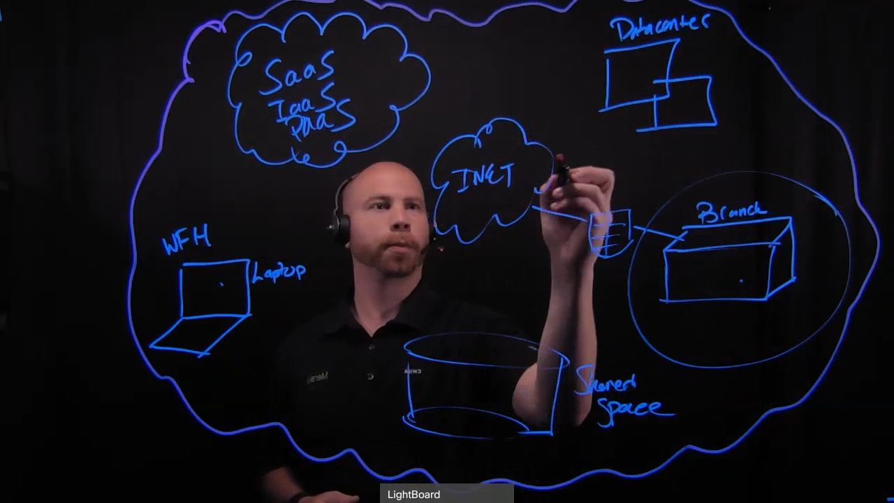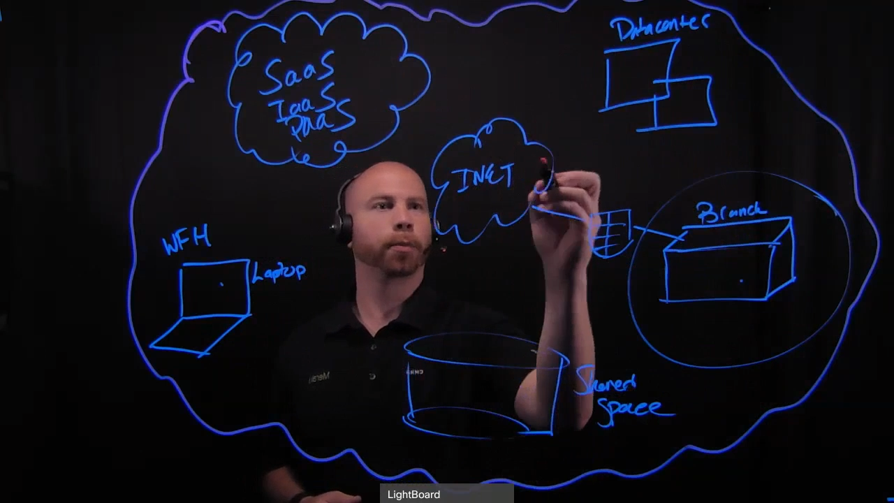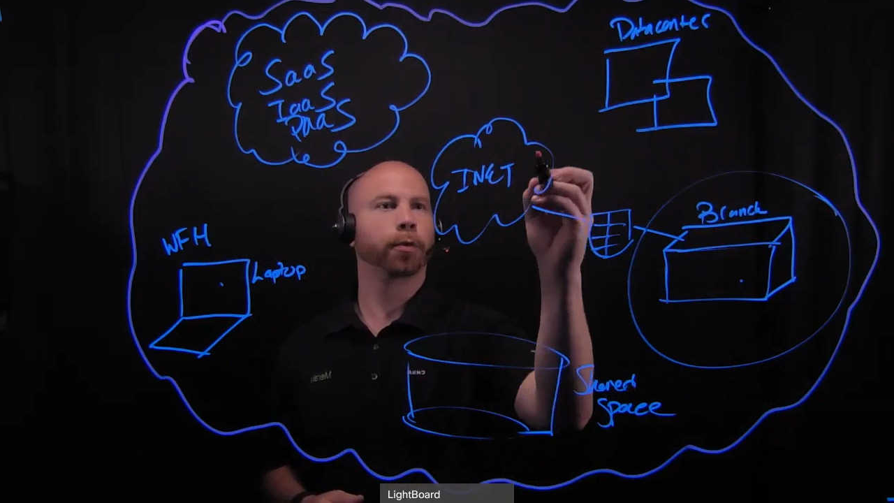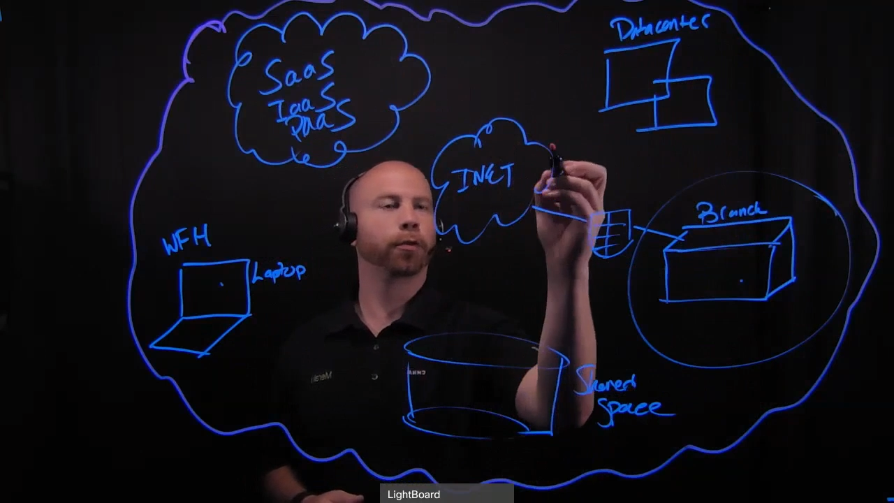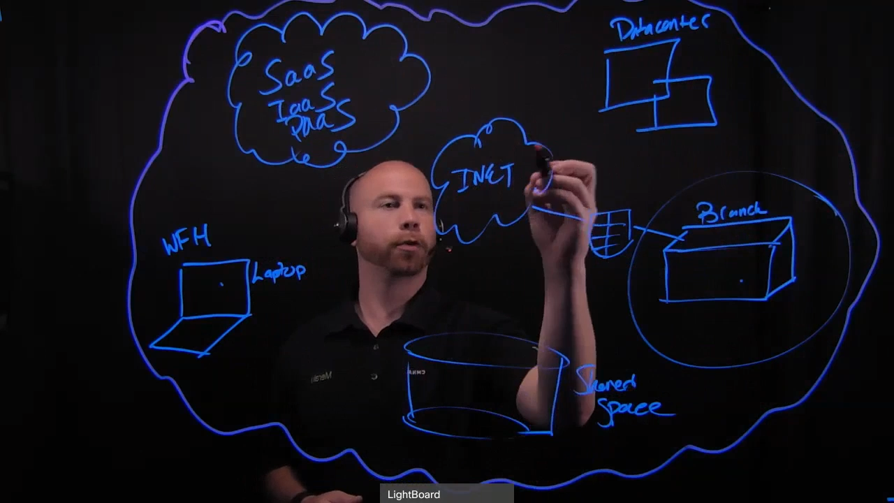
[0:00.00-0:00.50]

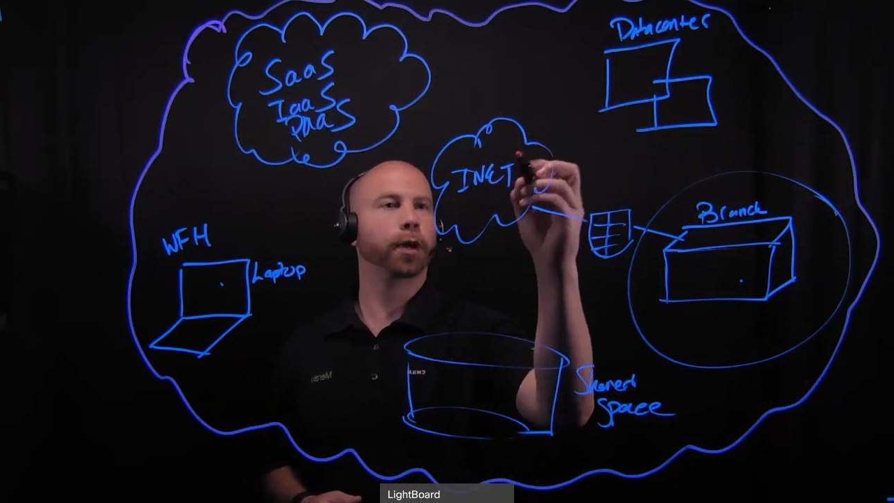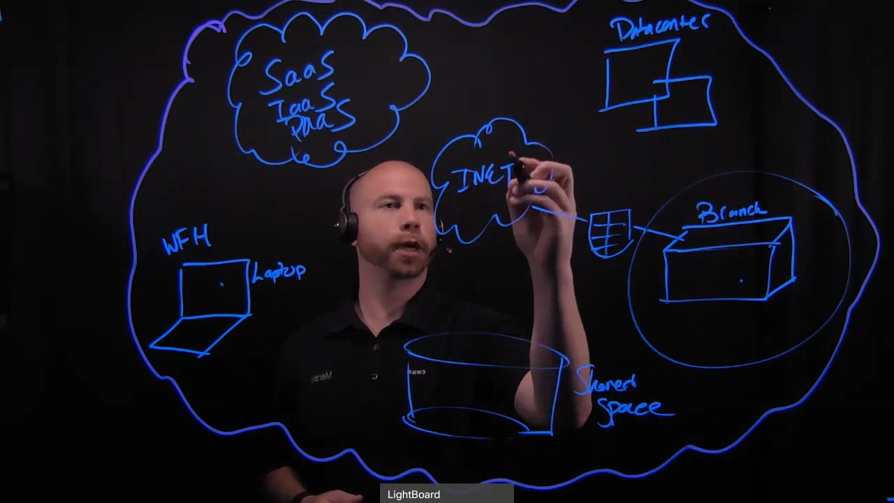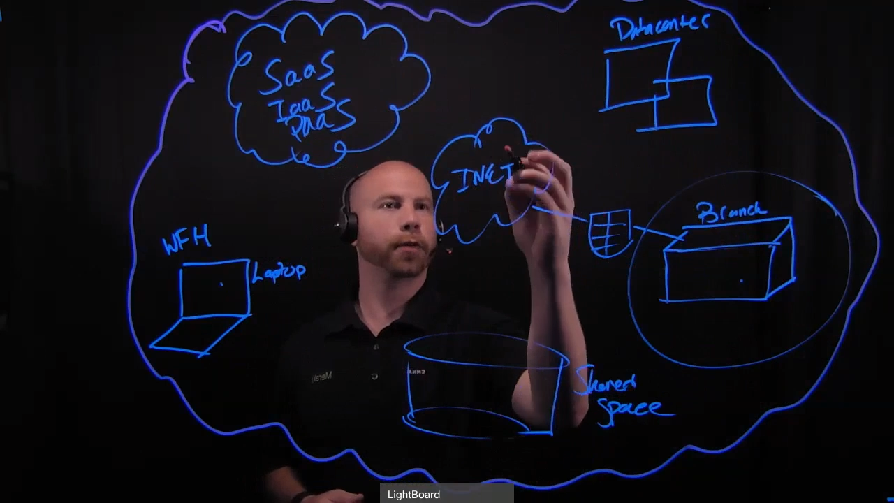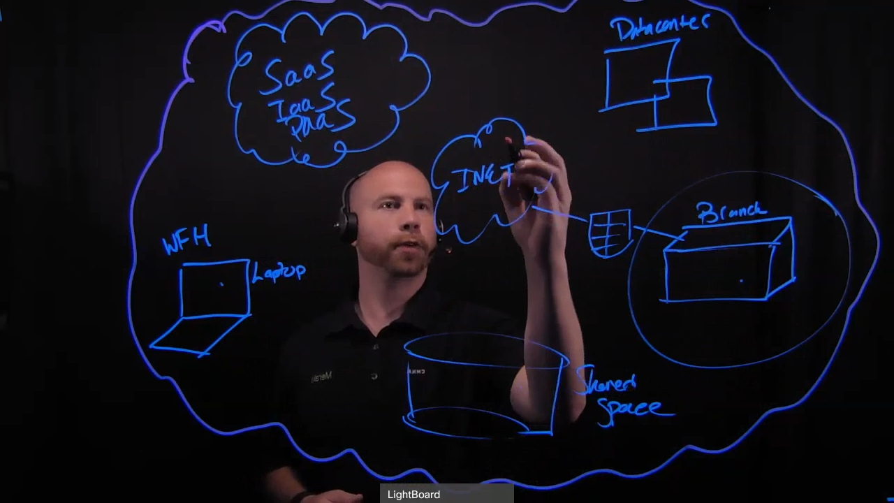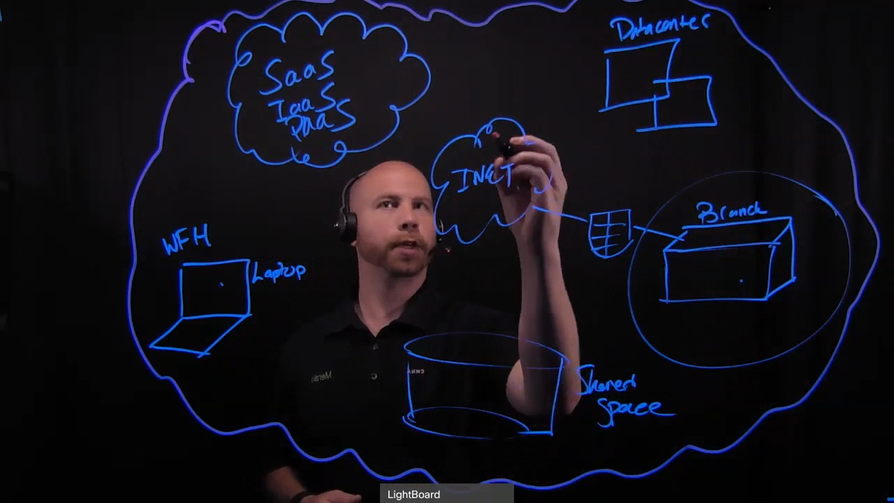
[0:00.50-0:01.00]
before I
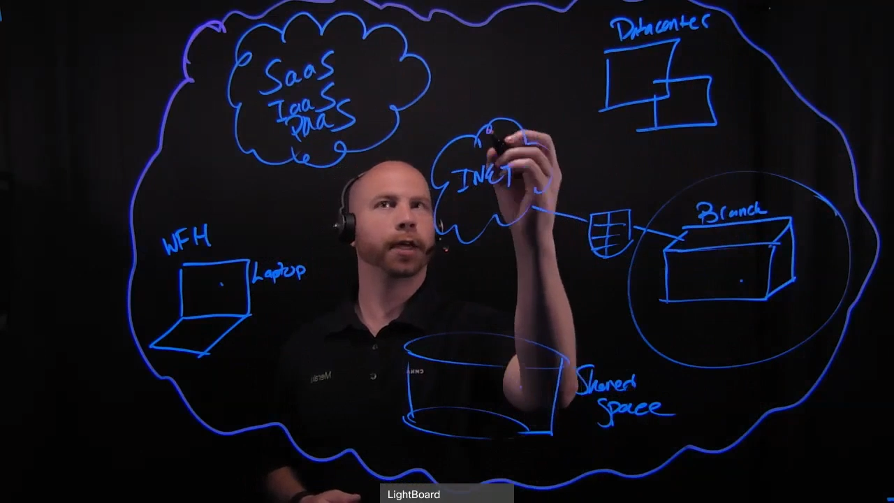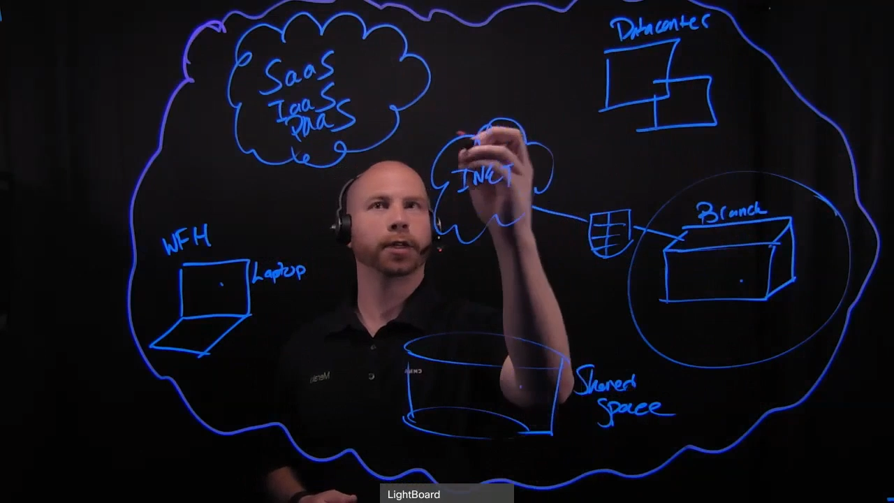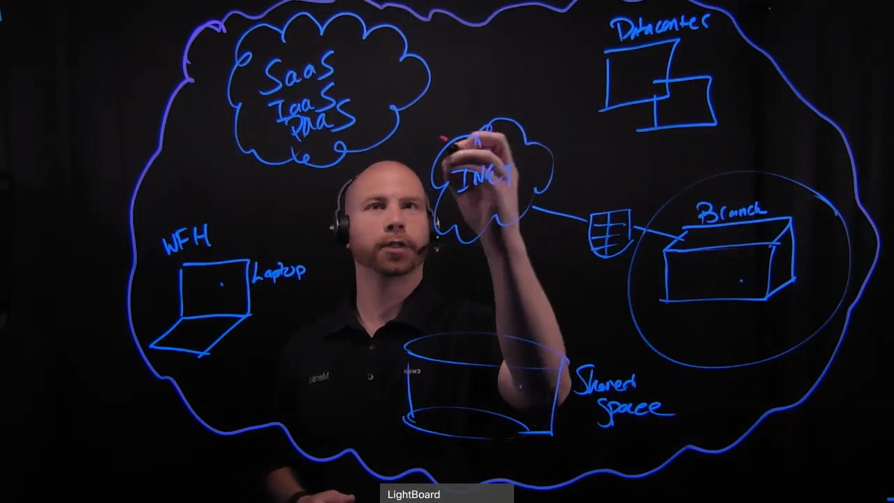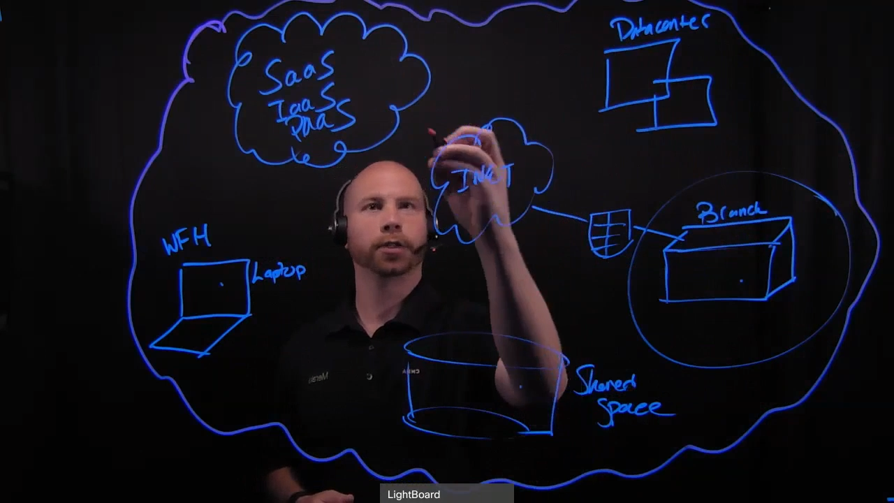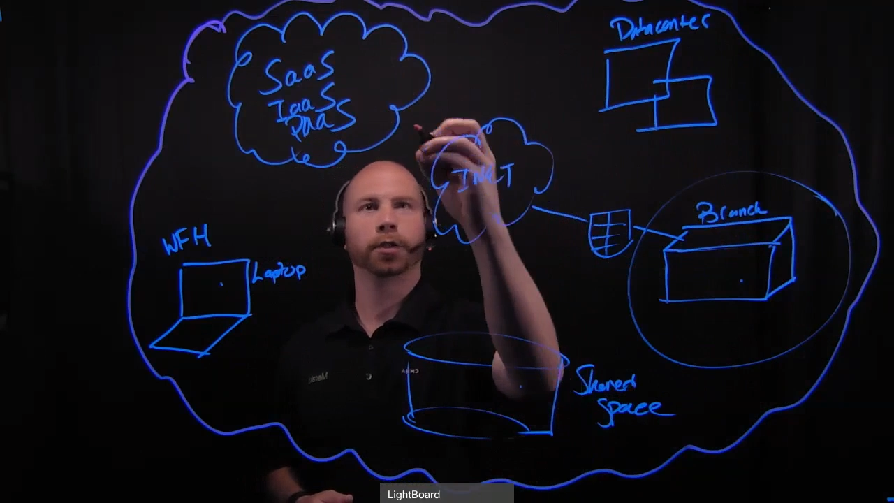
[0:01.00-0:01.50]
even get
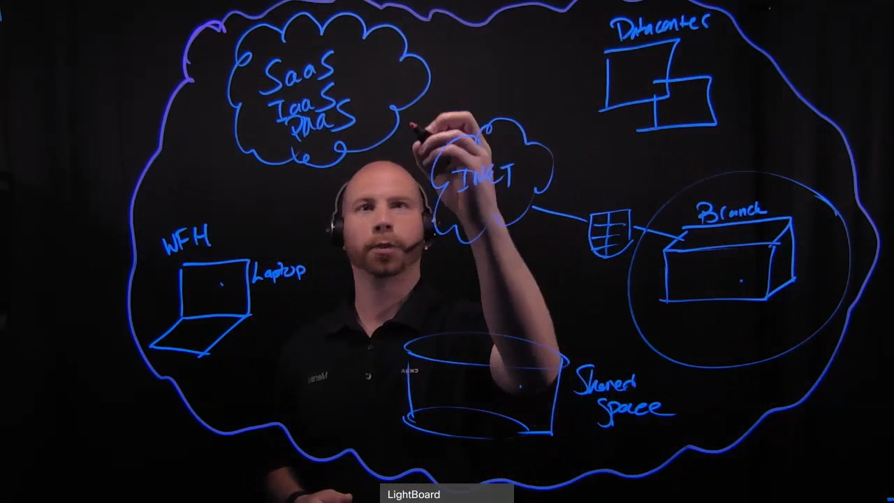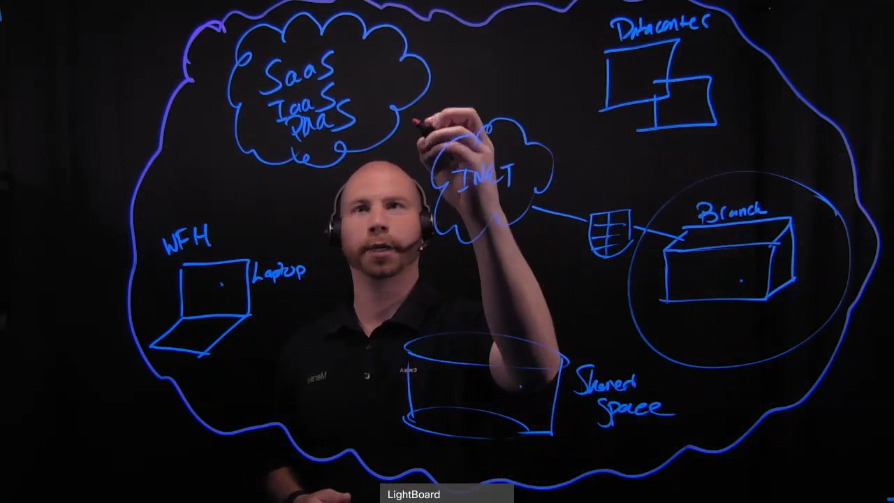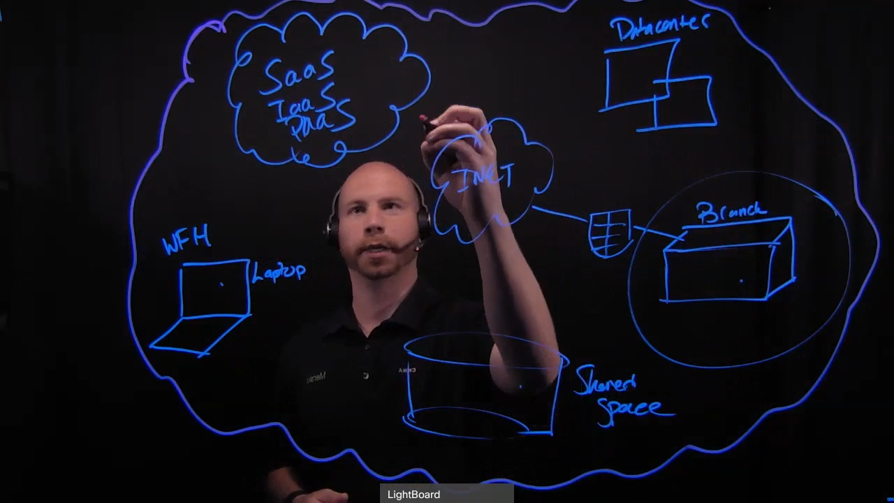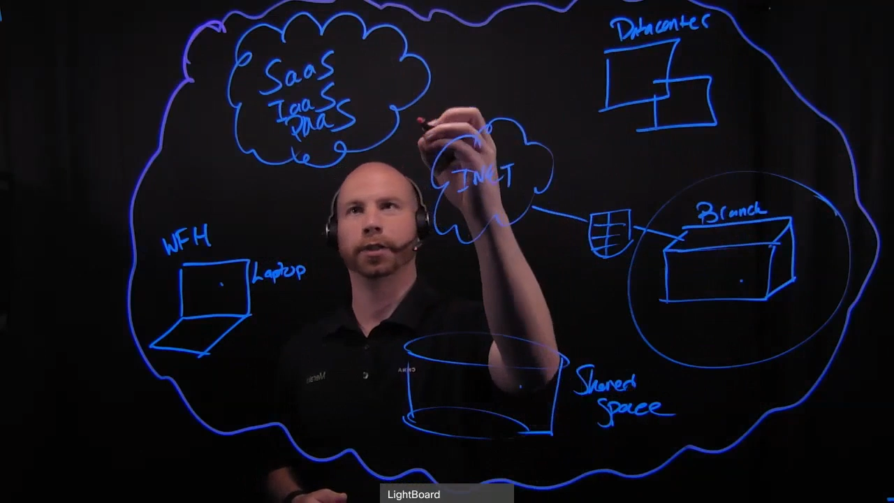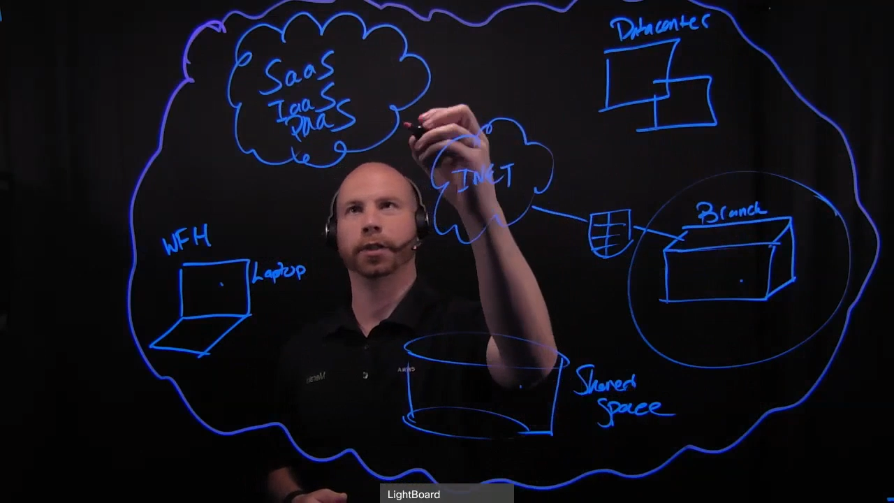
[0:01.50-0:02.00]
access to my
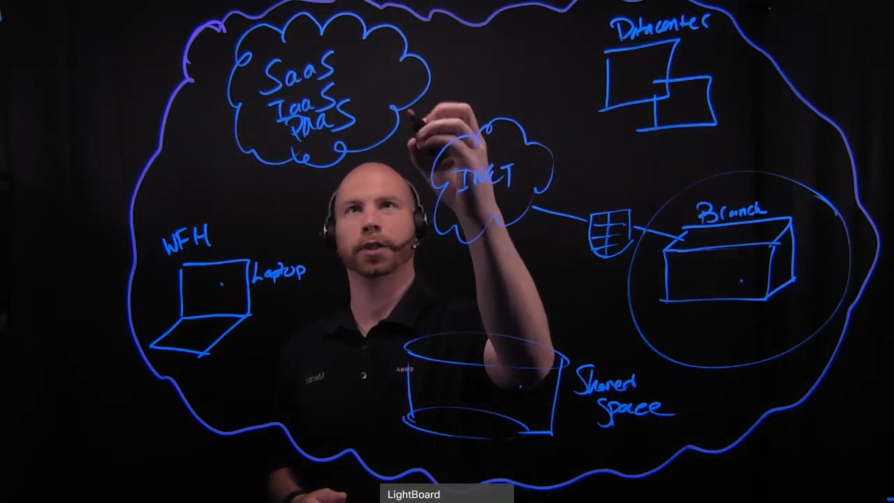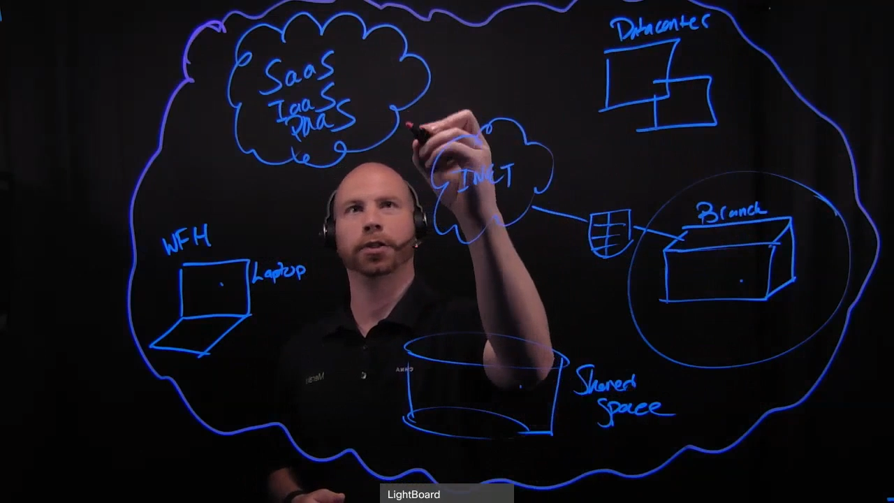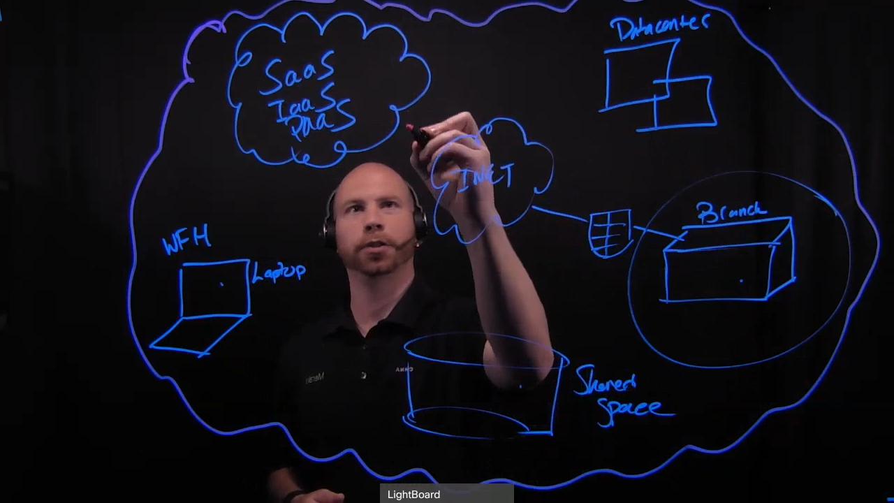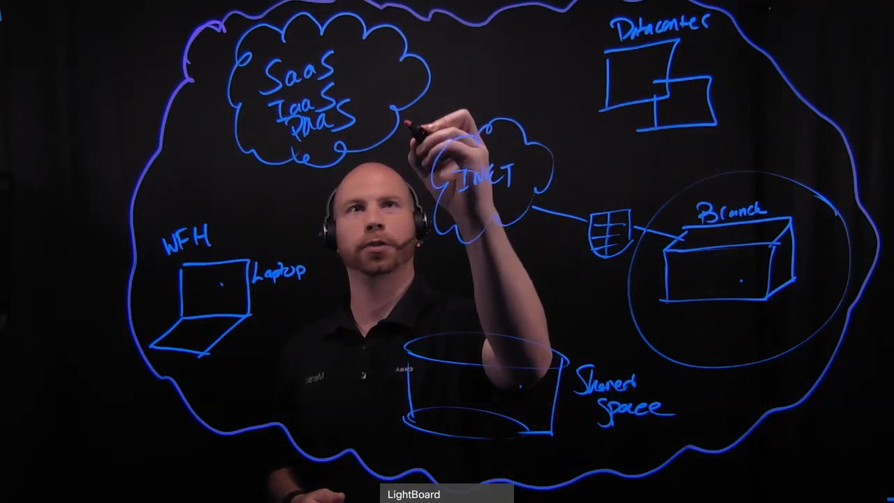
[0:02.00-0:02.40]
destinations,